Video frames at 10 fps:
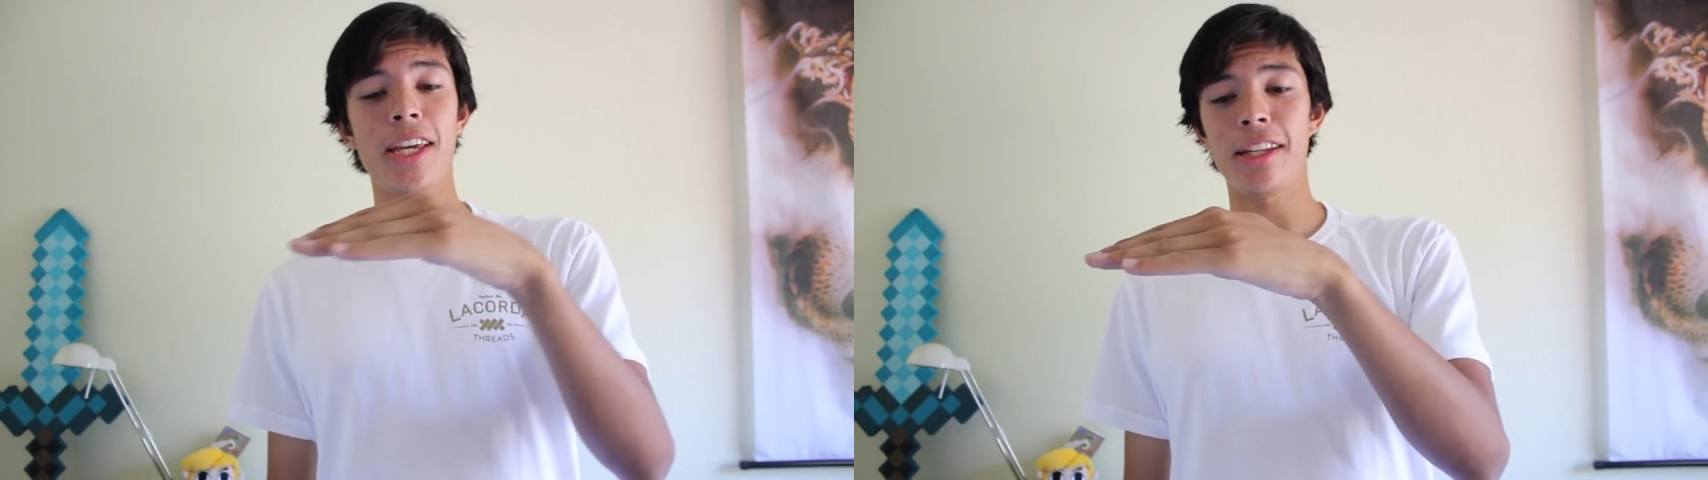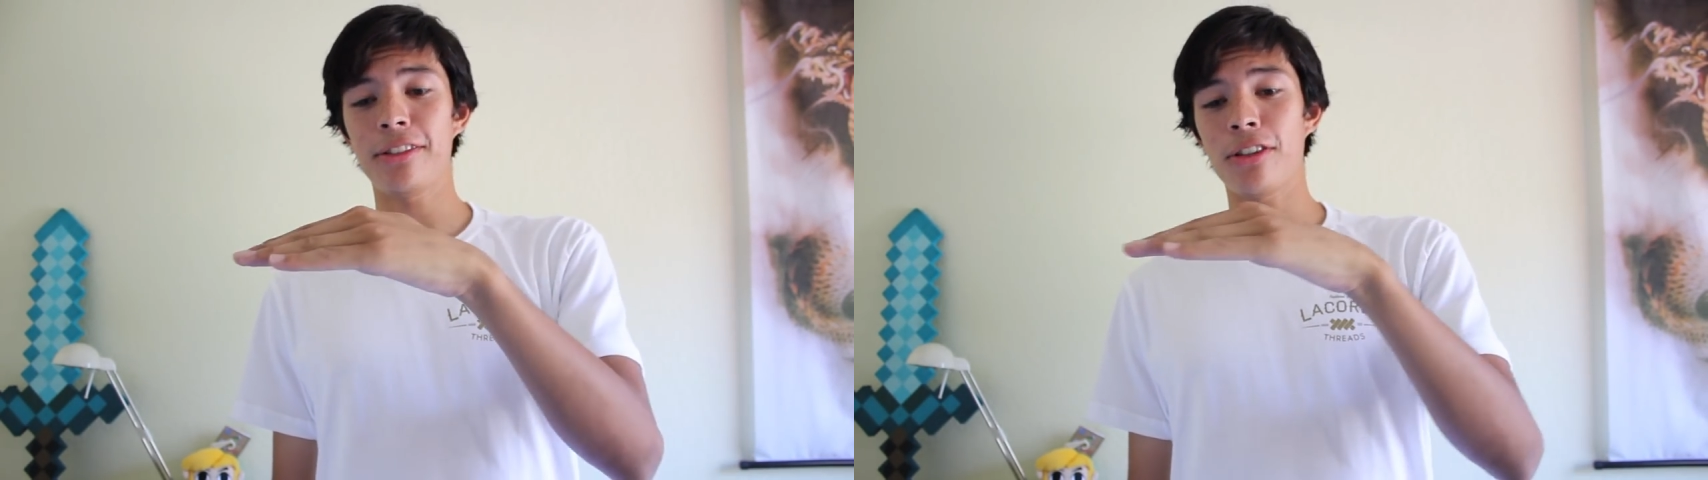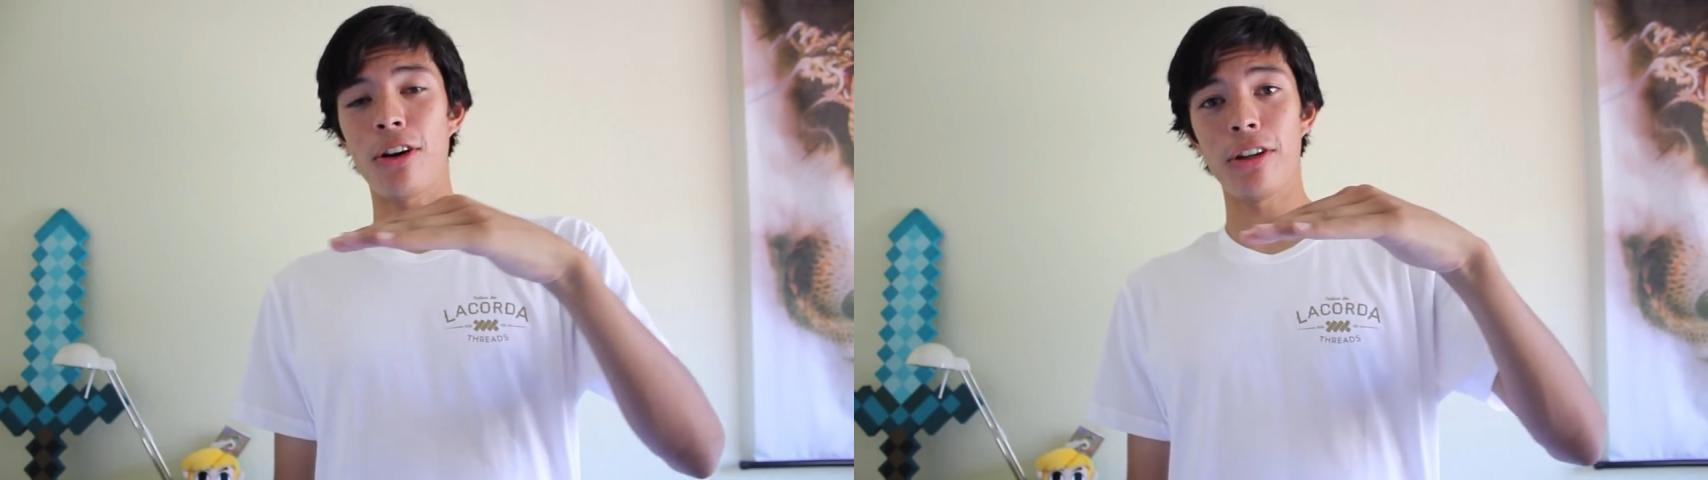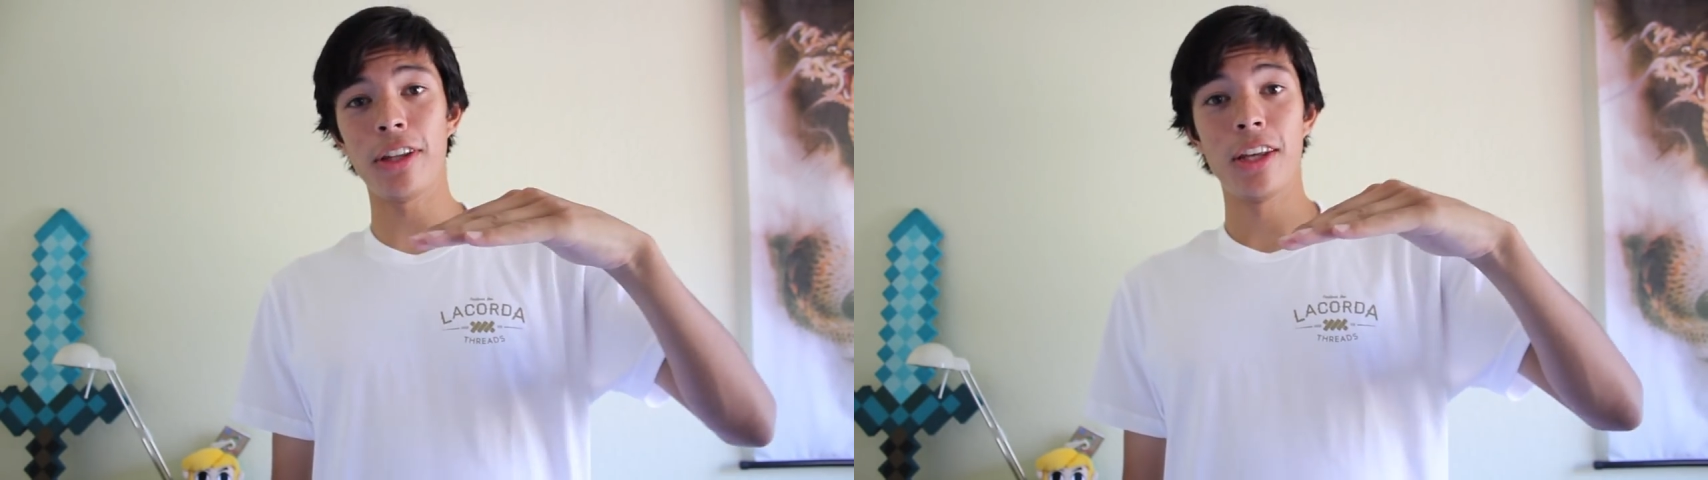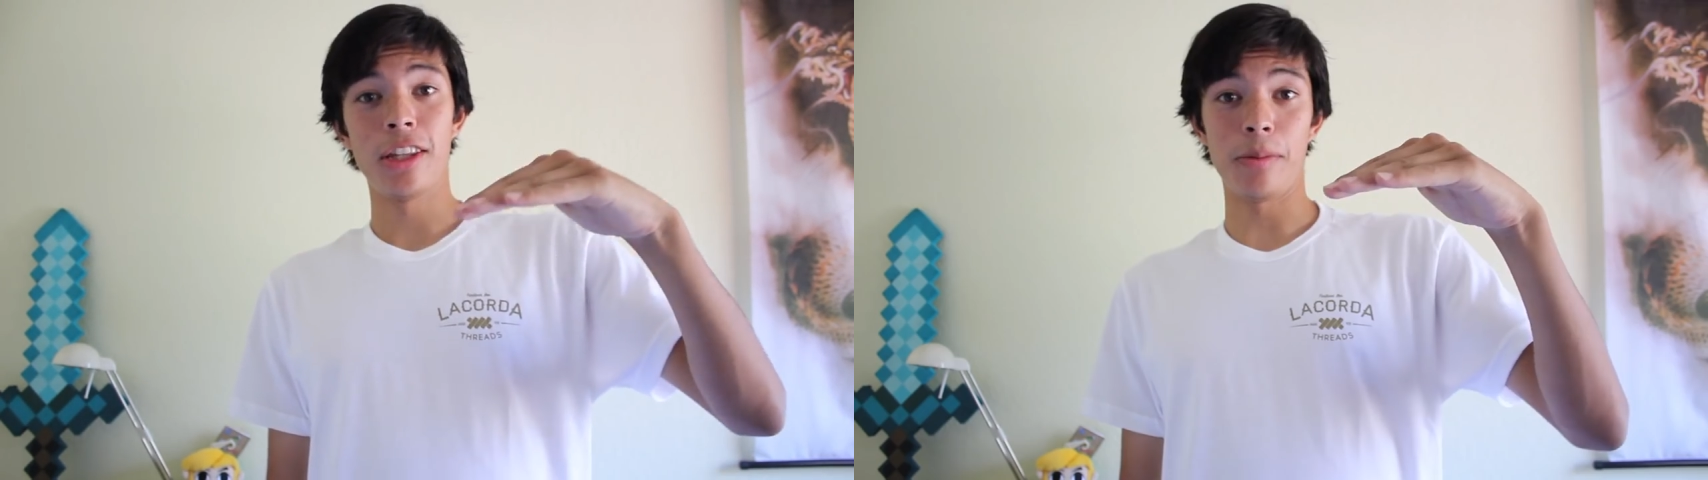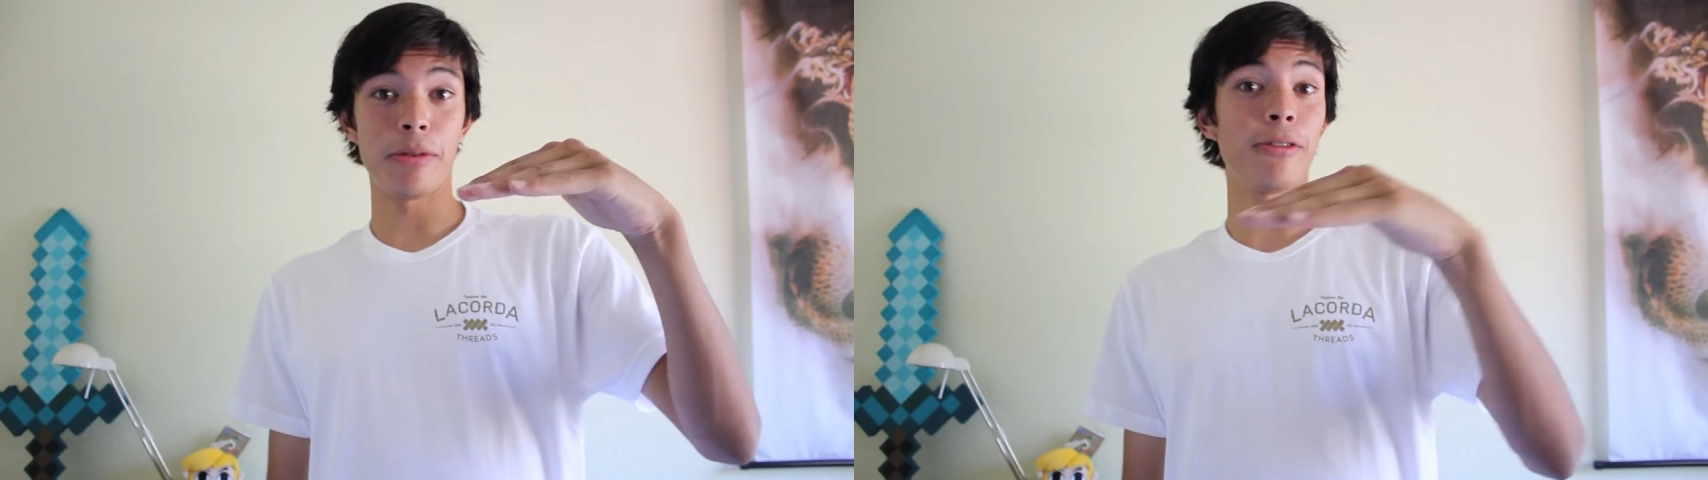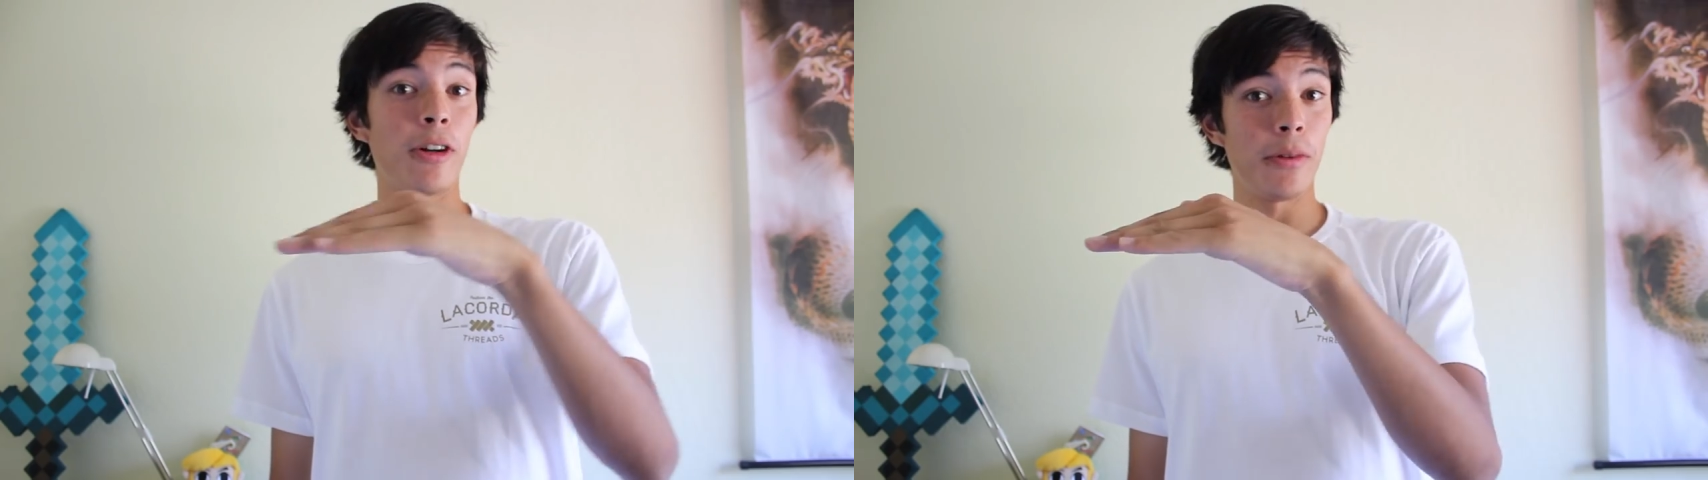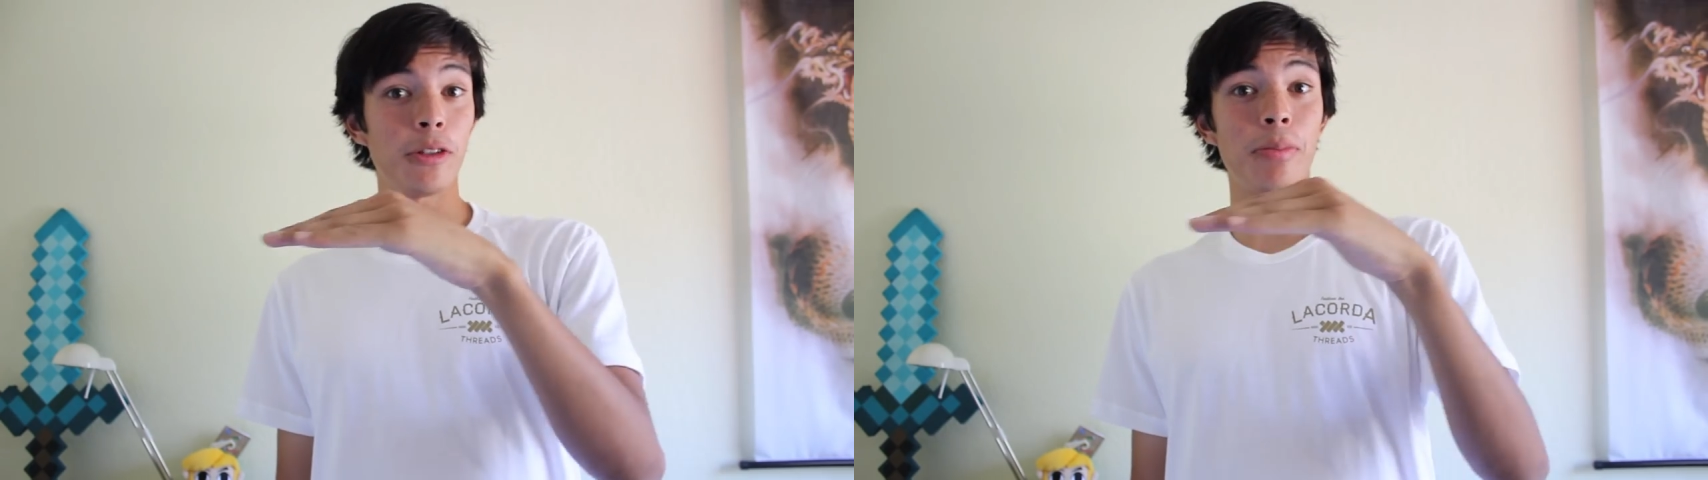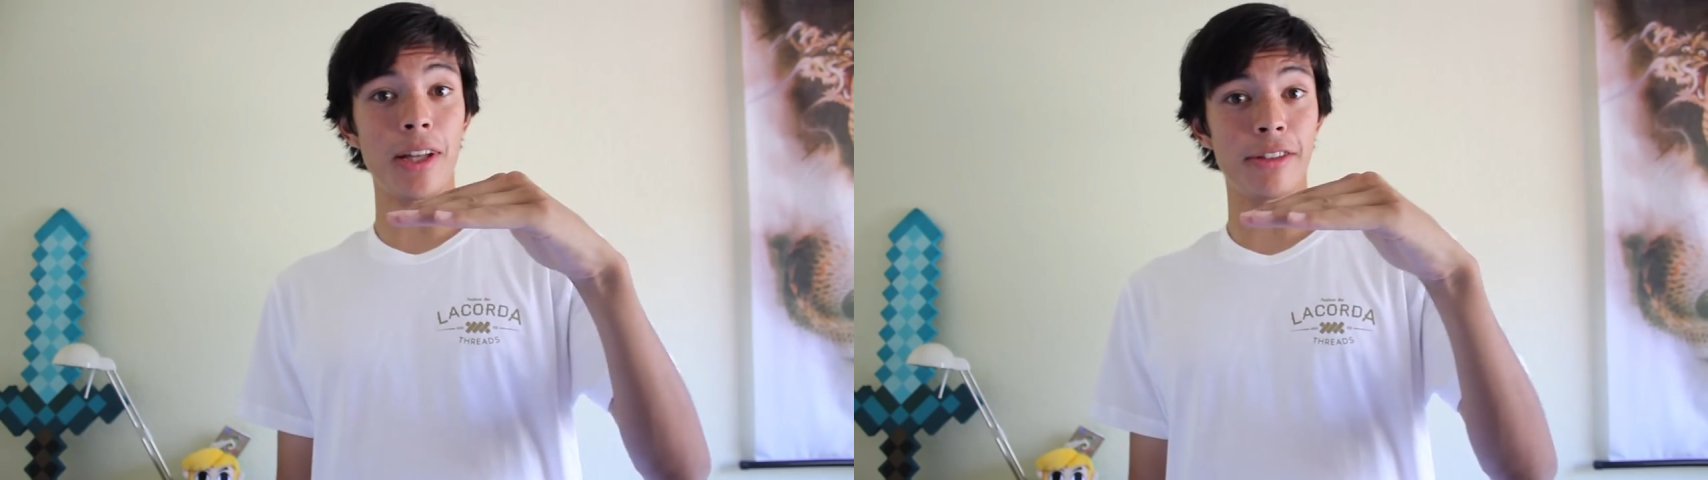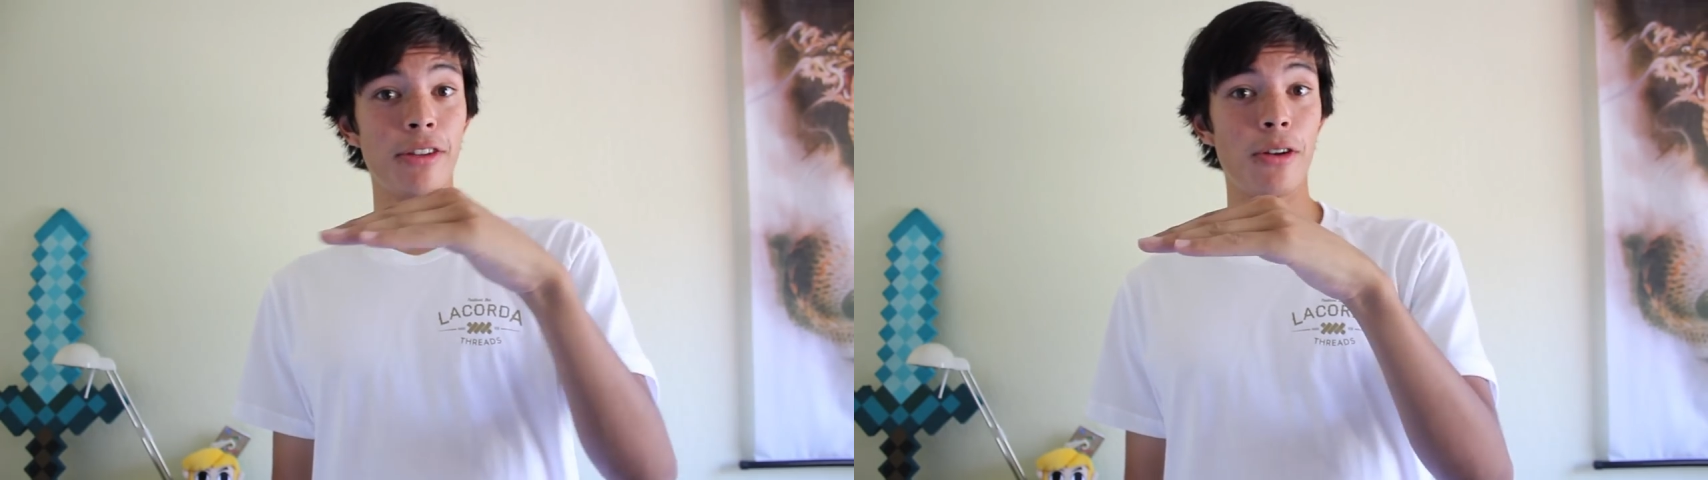and it's called the performance
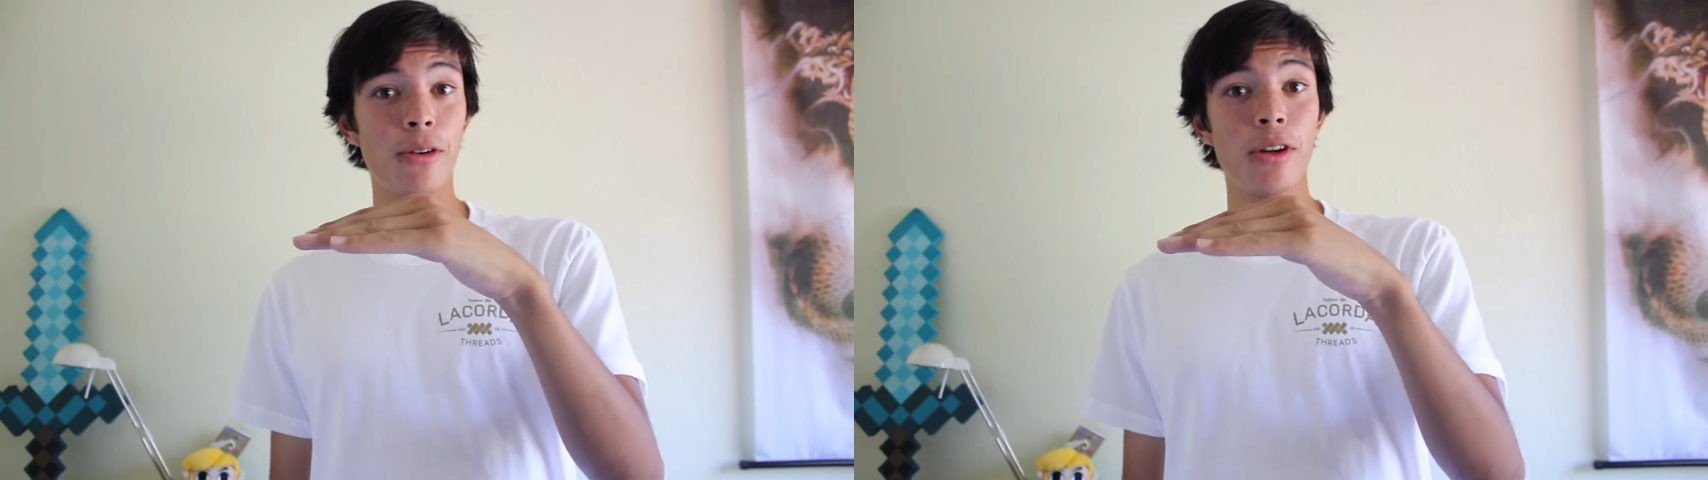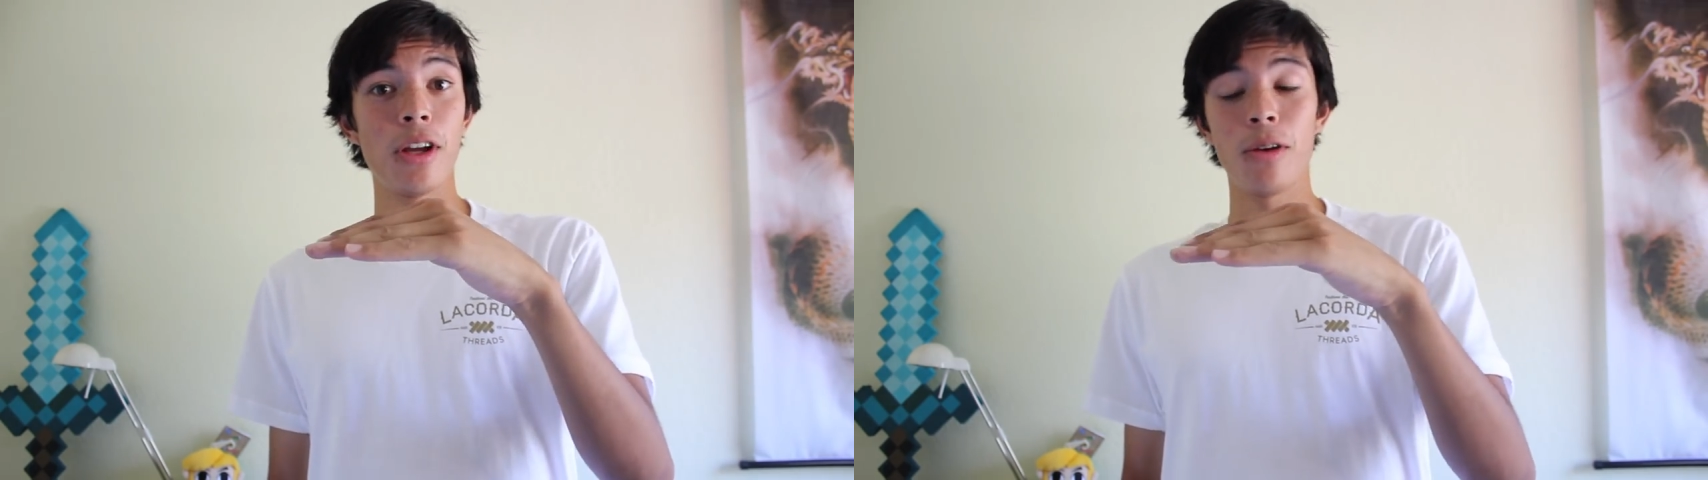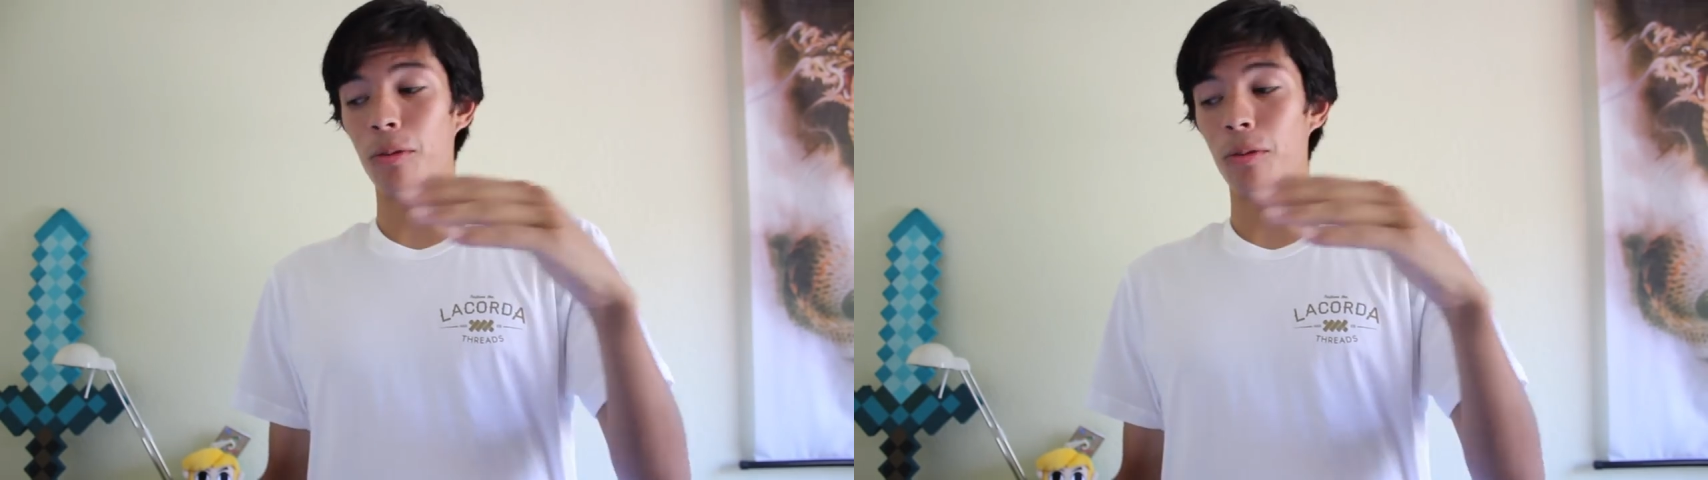plateau